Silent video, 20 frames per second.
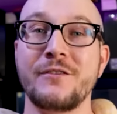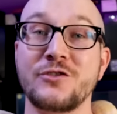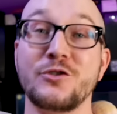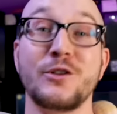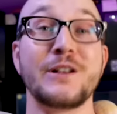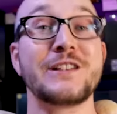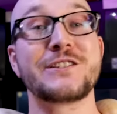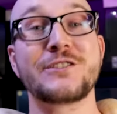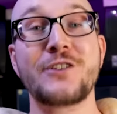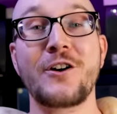So
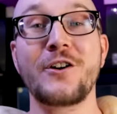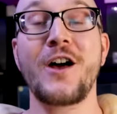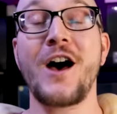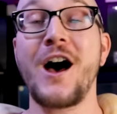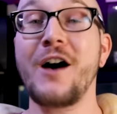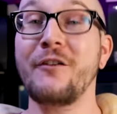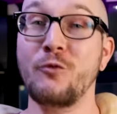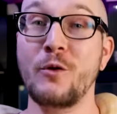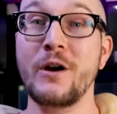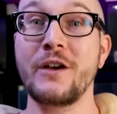let's start
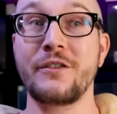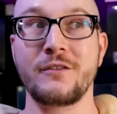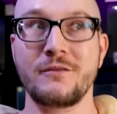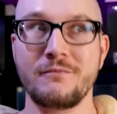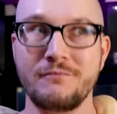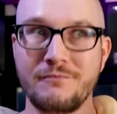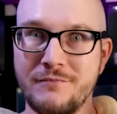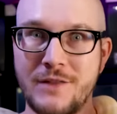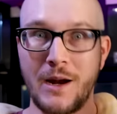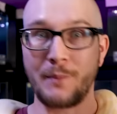off with
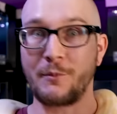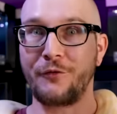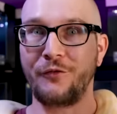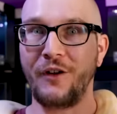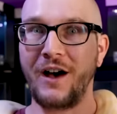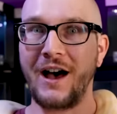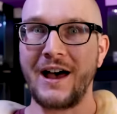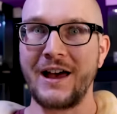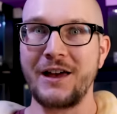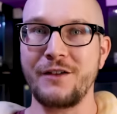number
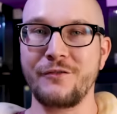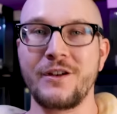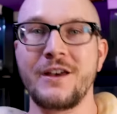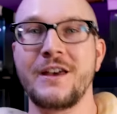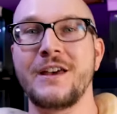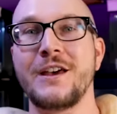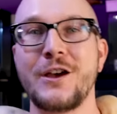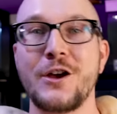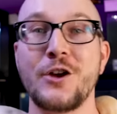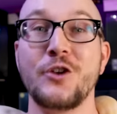five,
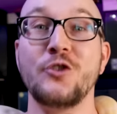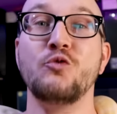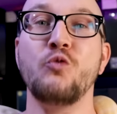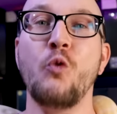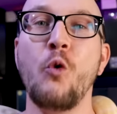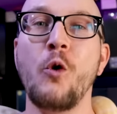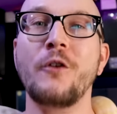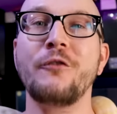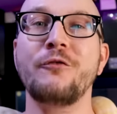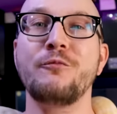
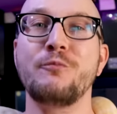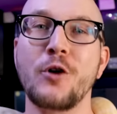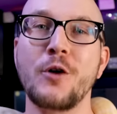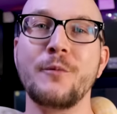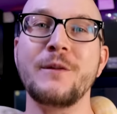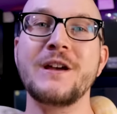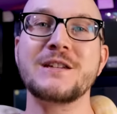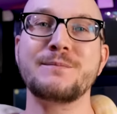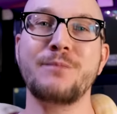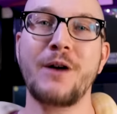dwarf
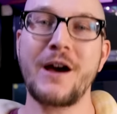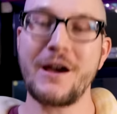Burmese